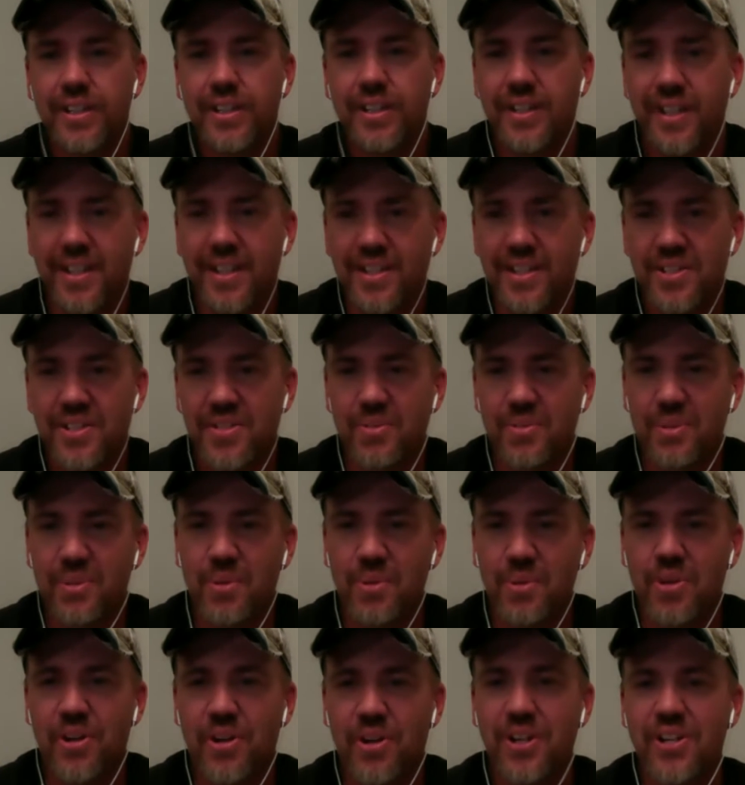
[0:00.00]
as to what
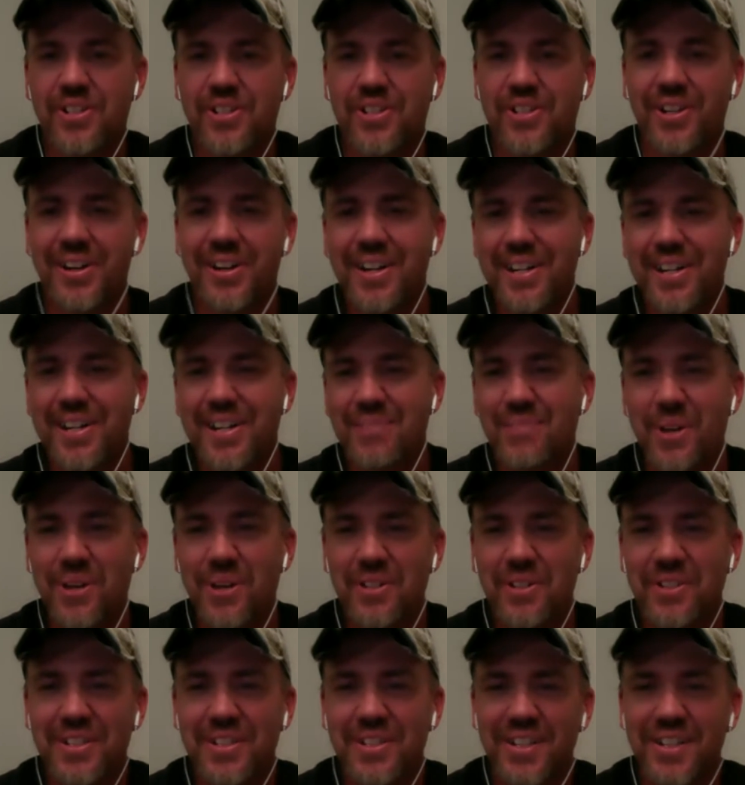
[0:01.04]
we were going to talk
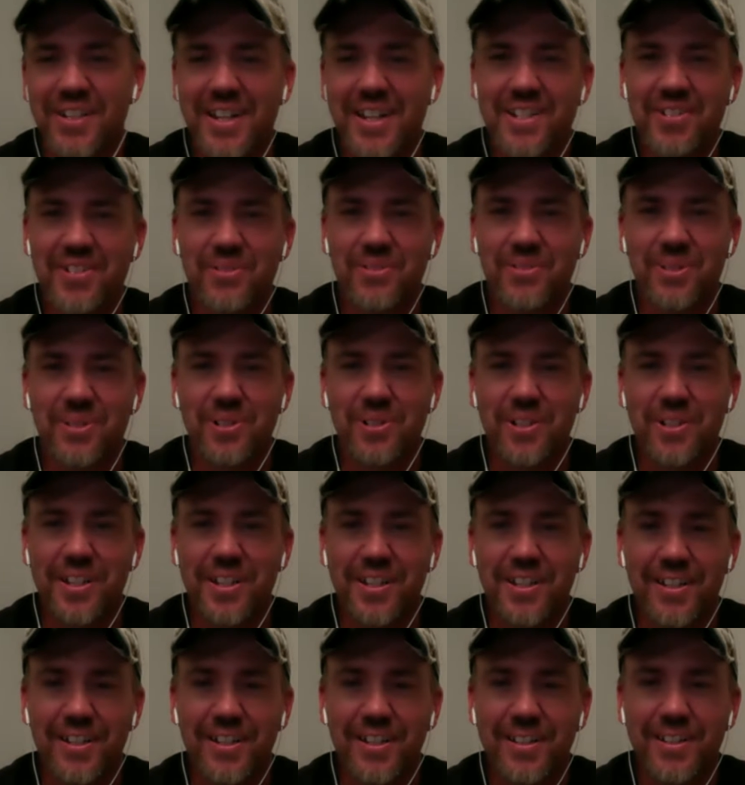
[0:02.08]
about tonight to really
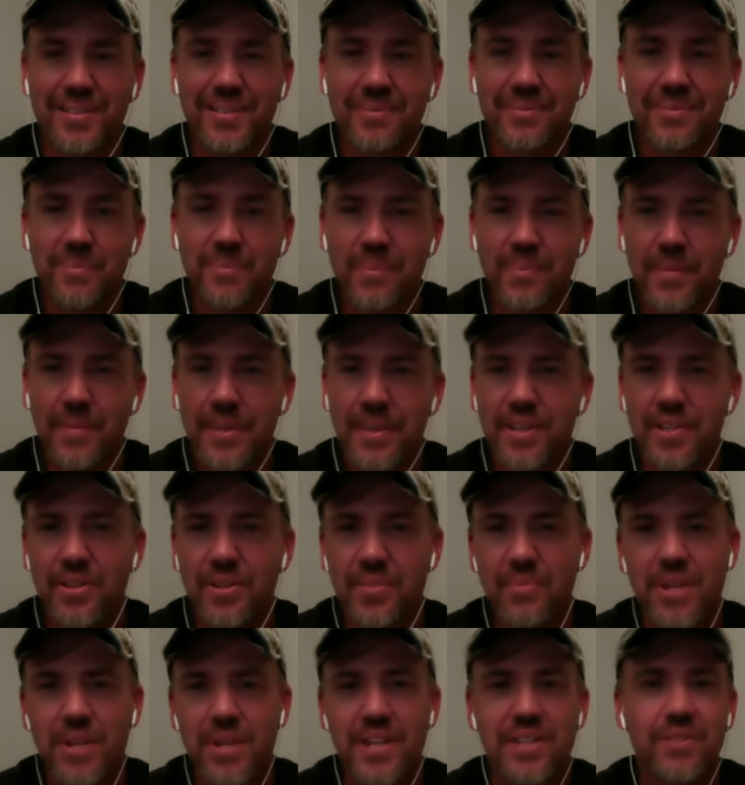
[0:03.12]

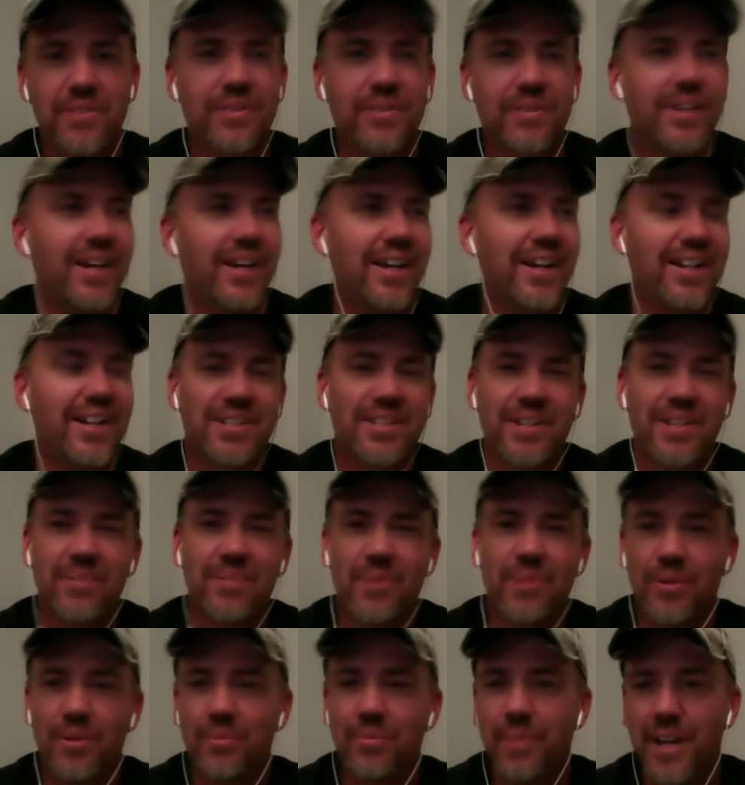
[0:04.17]
make you guys come
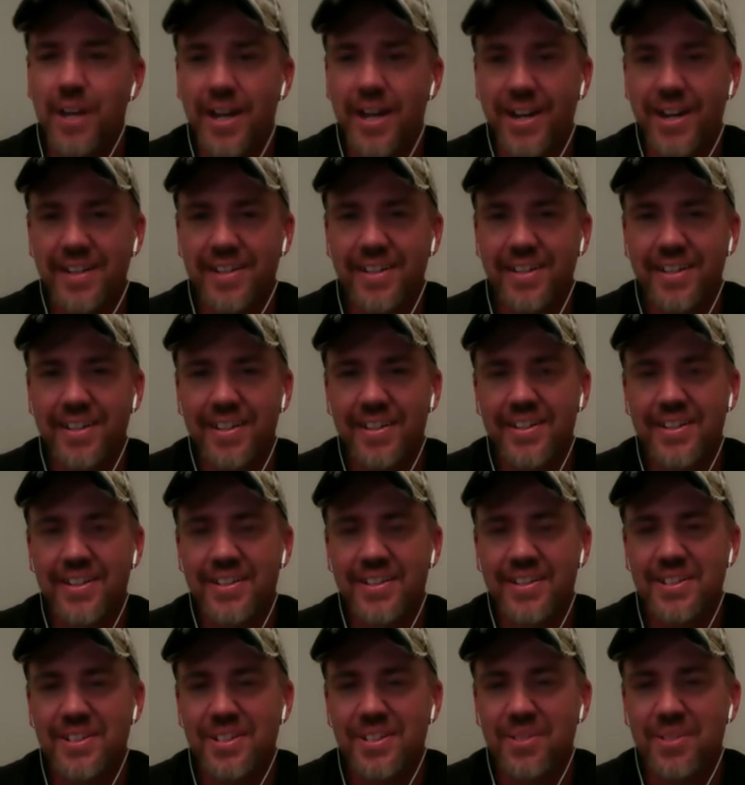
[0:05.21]
on back
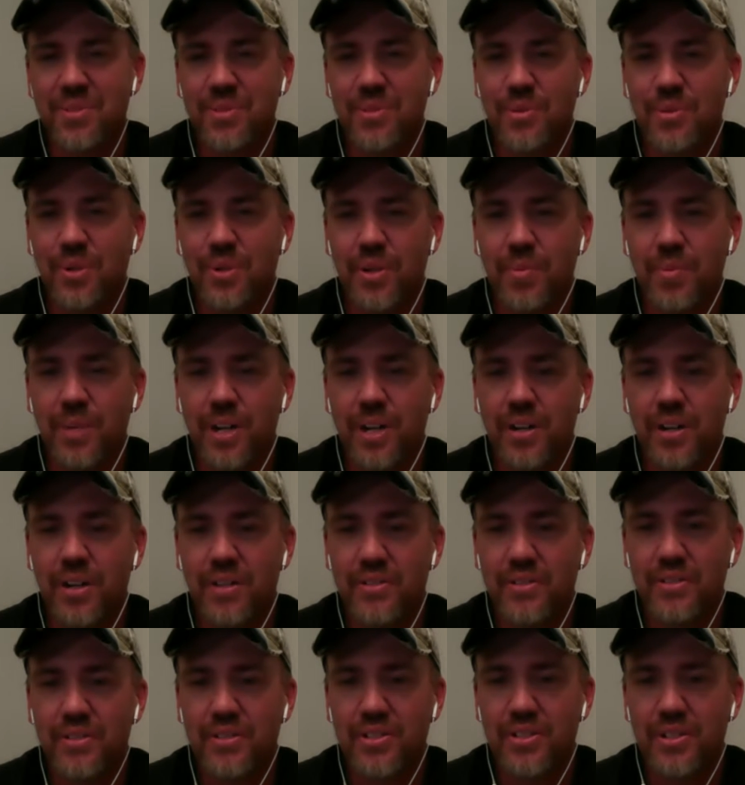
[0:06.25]
to see what we're
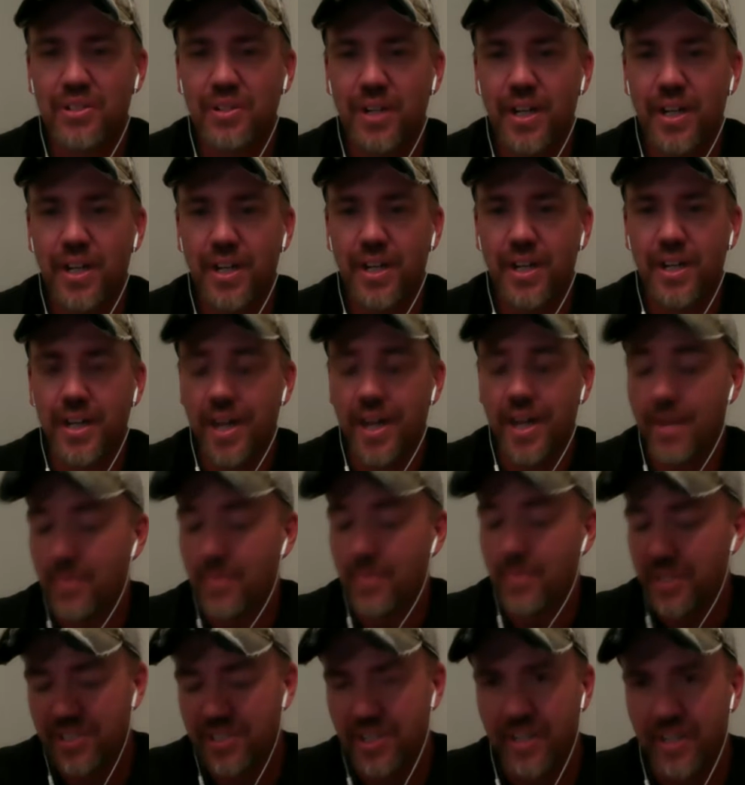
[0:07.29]
about. So I'm
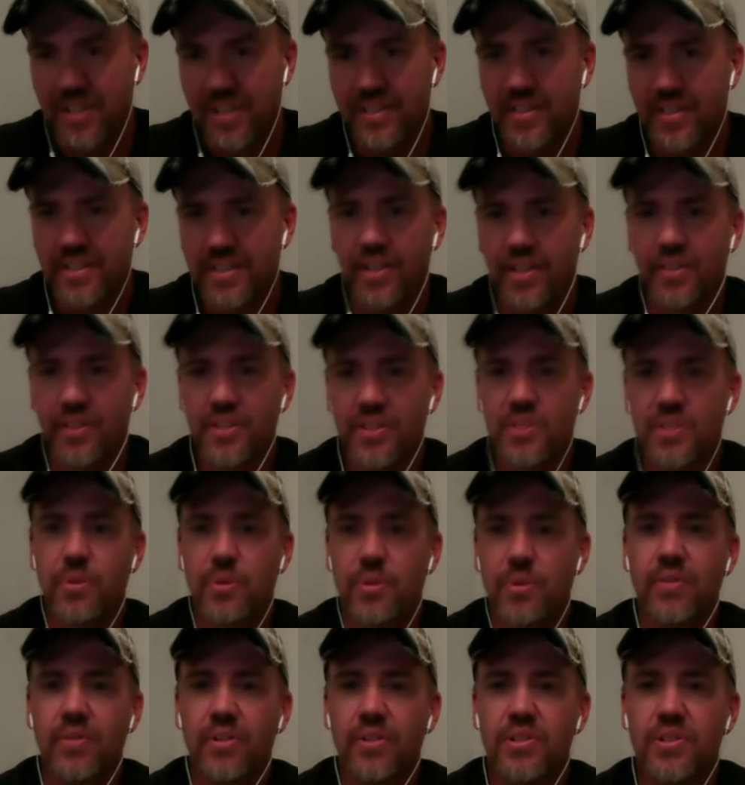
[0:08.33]
excited to tell this
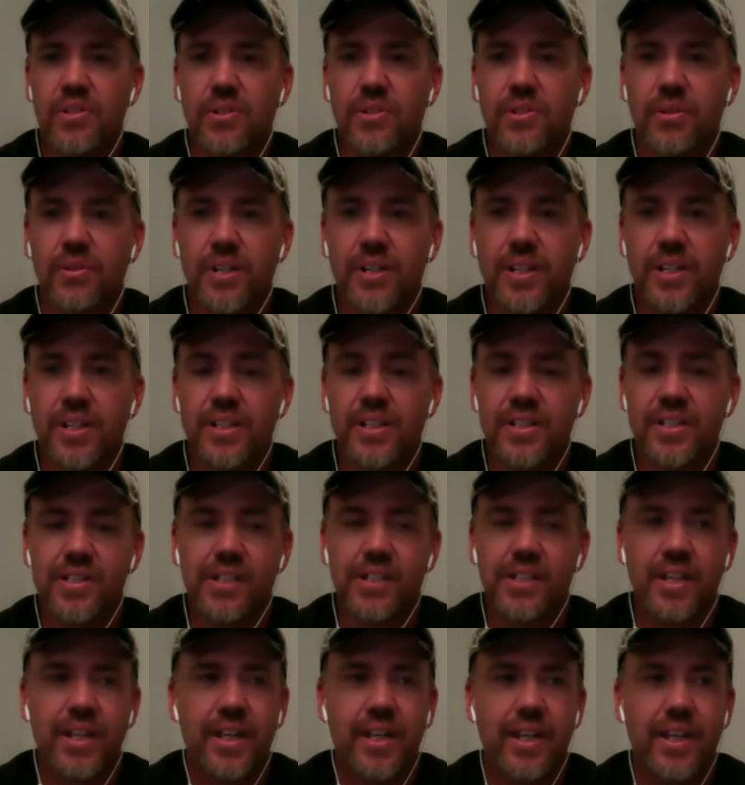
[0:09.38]
part of our story because,
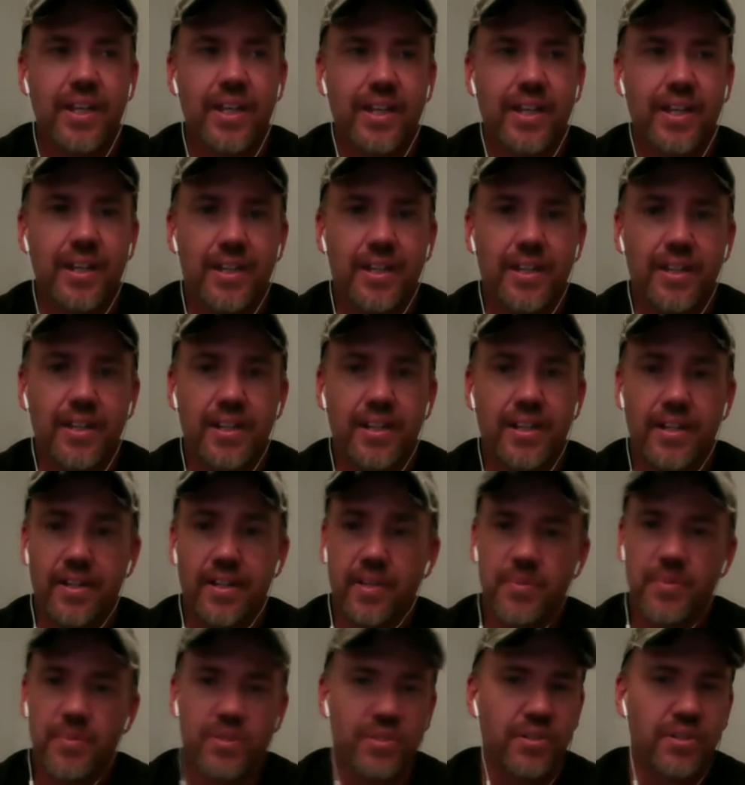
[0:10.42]
and
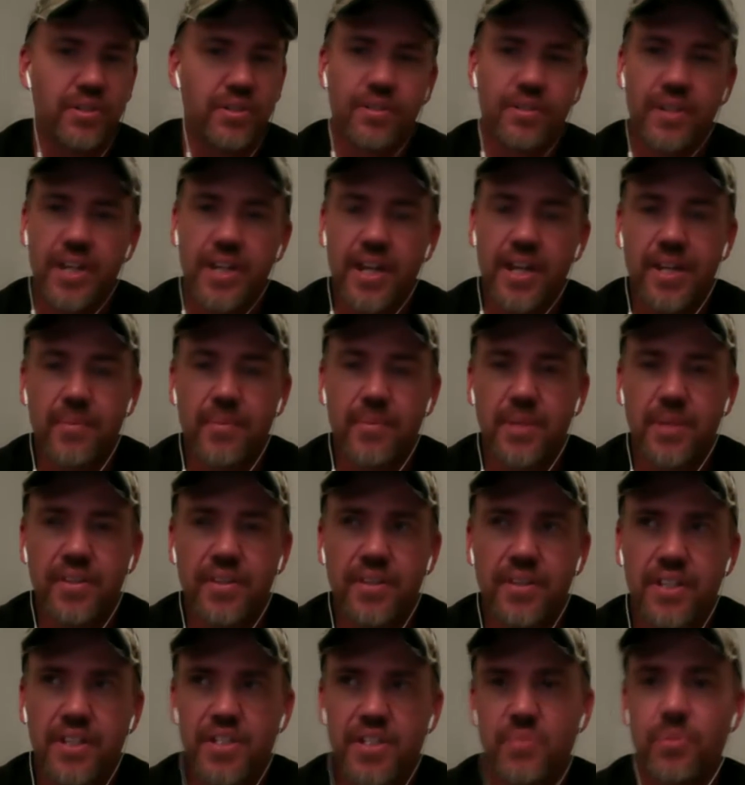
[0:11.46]
I'm sure you agree, Eddie. I
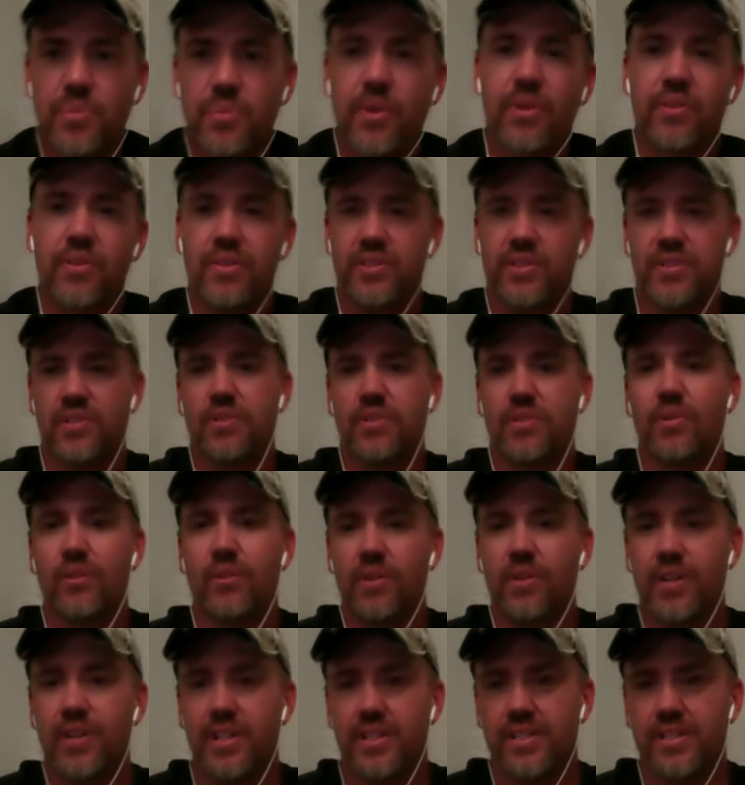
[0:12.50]
mean, this part of the story